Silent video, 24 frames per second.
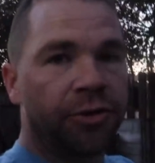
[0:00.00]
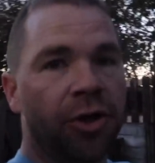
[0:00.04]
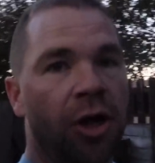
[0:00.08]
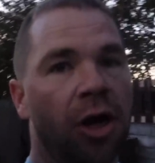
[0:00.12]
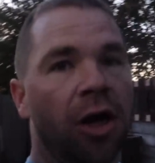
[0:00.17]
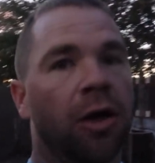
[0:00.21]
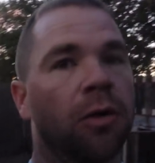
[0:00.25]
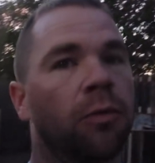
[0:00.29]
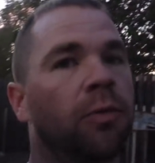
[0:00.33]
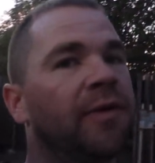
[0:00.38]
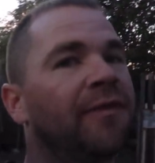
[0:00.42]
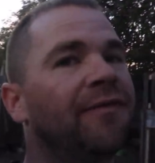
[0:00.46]

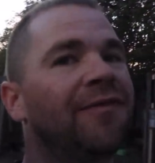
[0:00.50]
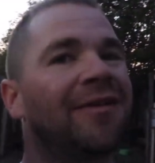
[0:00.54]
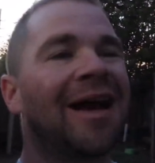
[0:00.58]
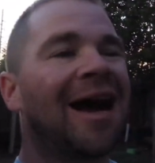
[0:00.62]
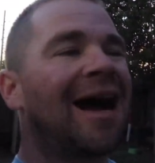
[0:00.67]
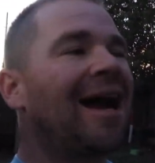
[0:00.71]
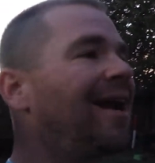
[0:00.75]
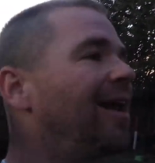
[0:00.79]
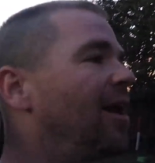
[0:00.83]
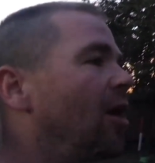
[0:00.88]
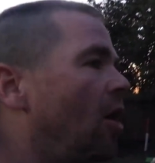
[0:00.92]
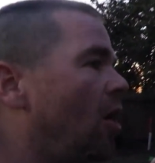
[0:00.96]
dark. We've
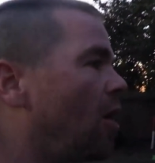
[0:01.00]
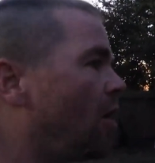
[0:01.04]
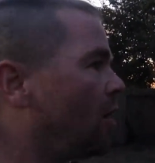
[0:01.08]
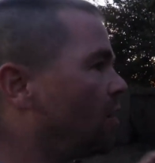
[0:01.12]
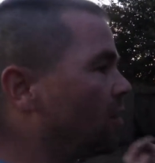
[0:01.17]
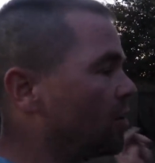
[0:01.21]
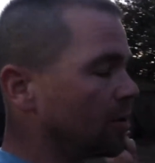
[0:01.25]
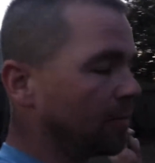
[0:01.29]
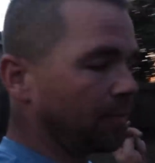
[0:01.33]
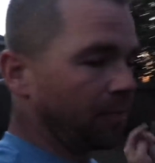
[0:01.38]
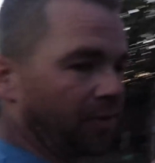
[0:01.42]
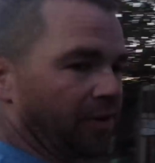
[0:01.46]
got it all
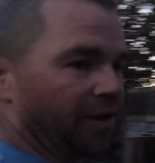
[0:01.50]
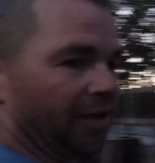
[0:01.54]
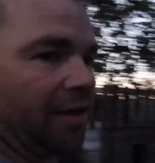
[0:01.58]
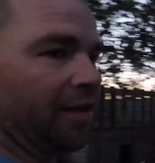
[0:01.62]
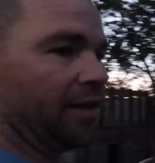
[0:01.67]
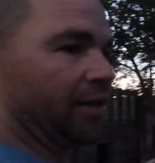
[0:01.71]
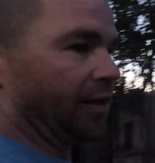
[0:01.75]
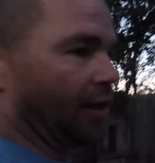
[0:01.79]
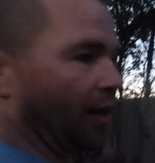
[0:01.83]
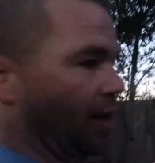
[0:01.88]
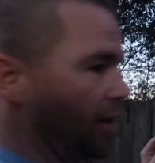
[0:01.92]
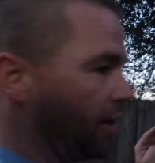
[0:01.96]

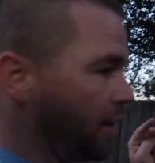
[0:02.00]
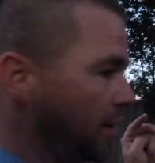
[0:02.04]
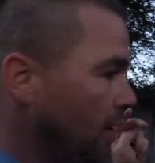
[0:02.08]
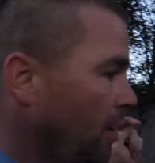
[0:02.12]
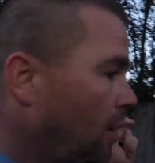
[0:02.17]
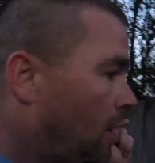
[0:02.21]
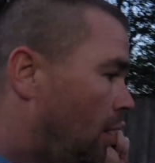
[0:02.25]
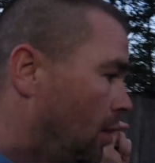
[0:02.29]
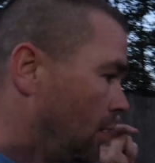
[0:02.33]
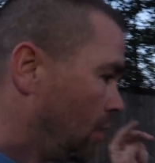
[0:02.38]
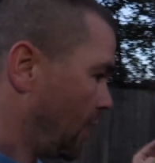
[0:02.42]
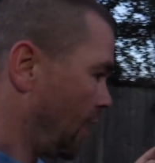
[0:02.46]
completely done.
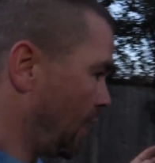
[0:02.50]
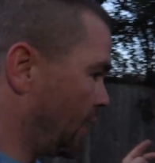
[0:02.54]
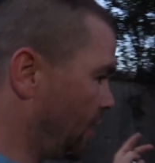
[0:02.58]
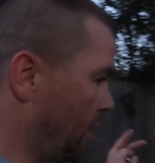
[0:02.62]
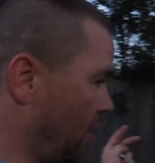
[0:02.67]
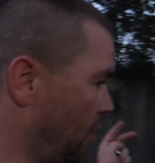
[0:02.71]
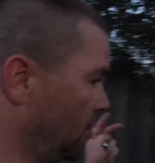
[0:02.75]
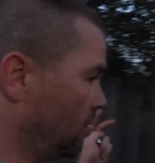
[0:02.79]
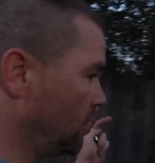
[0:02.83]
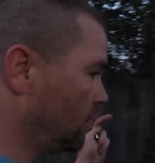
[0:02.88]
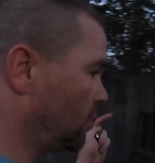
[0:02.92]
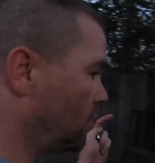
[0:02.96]

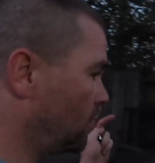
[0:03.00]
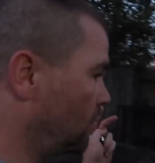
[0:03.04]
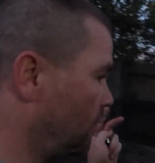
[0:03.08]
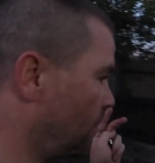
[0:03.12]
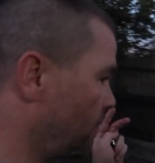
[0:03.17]
Landon,